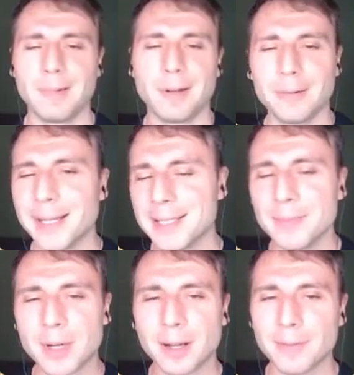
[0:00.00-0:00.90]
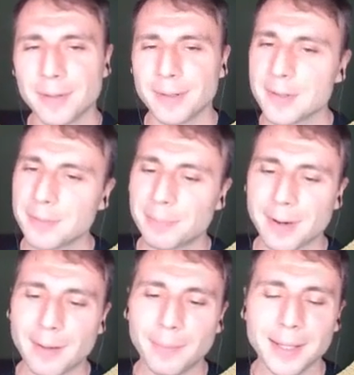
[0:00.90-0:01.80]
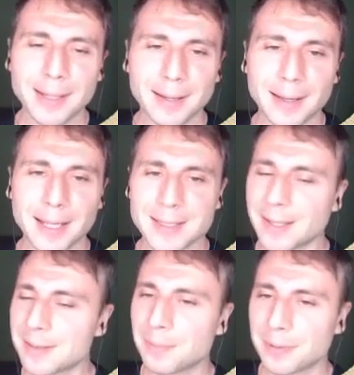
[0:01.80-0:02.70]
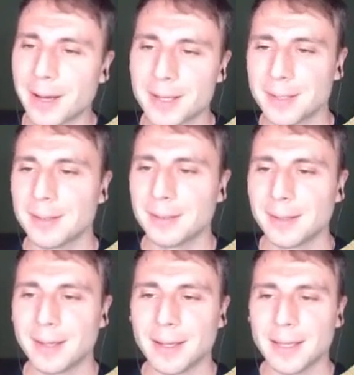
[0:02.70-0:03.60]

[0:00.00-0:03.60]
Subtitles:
a red team conference, probably it's not surprising